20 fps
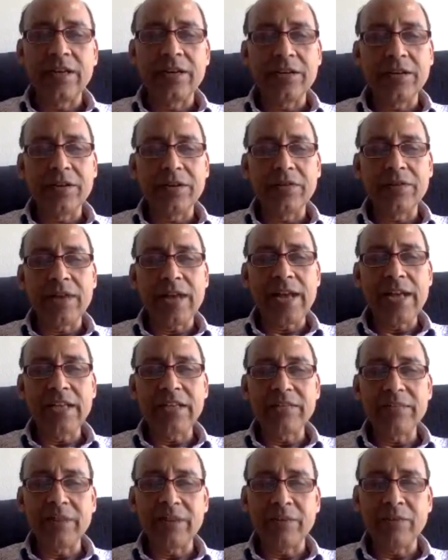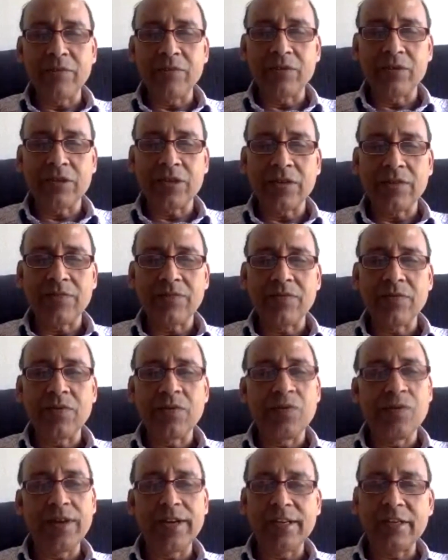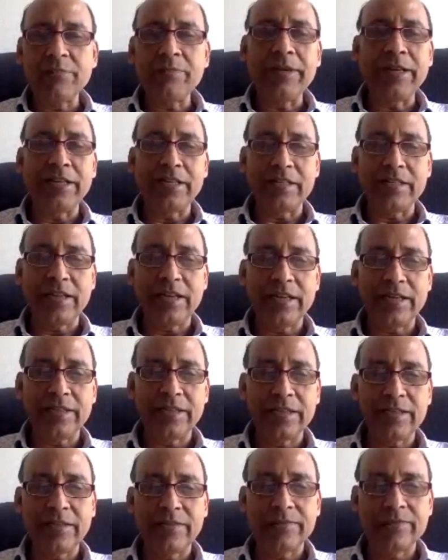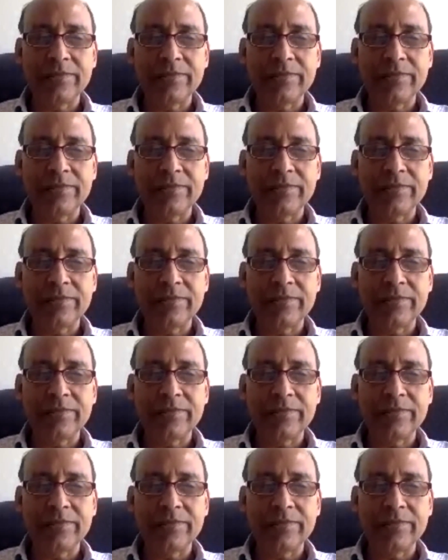to give as many moles of OH minus ions.